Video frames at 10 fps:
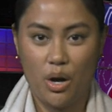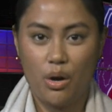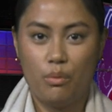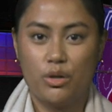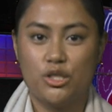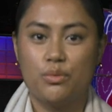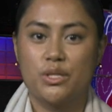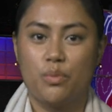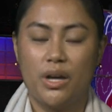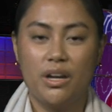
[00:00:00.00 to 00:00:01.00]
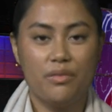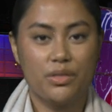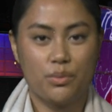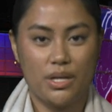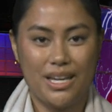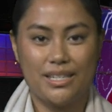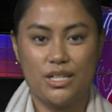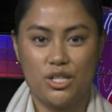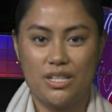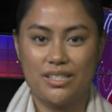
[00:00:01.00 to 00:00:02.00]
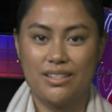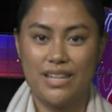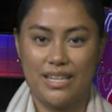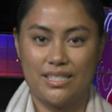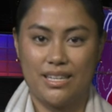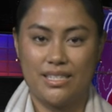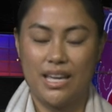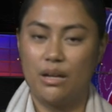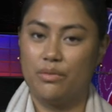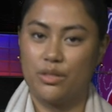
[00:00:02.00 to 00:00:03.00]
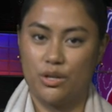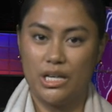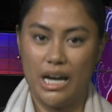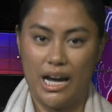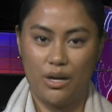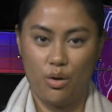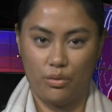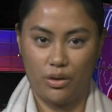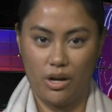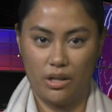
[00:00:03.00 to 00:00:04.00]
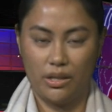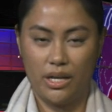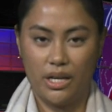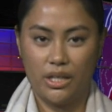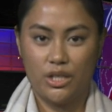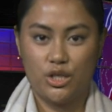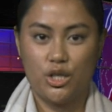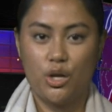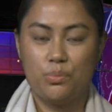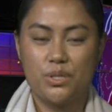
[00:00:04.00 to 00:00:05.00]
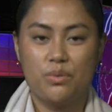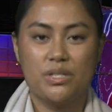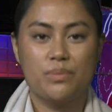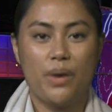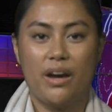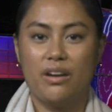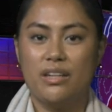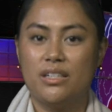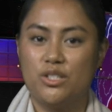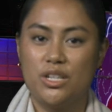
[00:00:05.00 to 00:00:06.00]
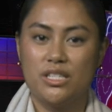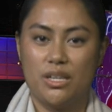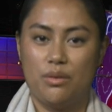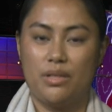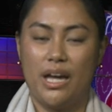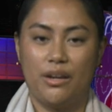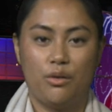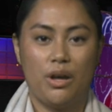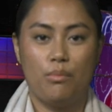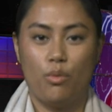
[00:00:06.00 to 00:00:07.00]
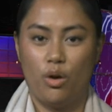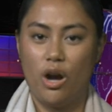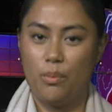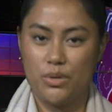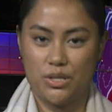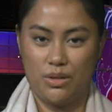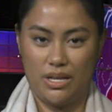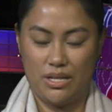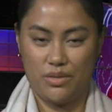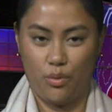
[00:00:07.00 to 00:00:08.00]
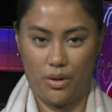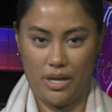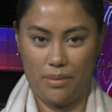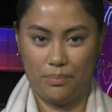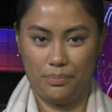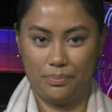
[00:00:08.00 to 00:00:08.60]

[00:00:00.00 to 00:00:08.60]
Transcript: where she was one of 3 Indigenous contestants out of 39 overall. She hopes to inspire Indigenous youth and create more opportunities for them.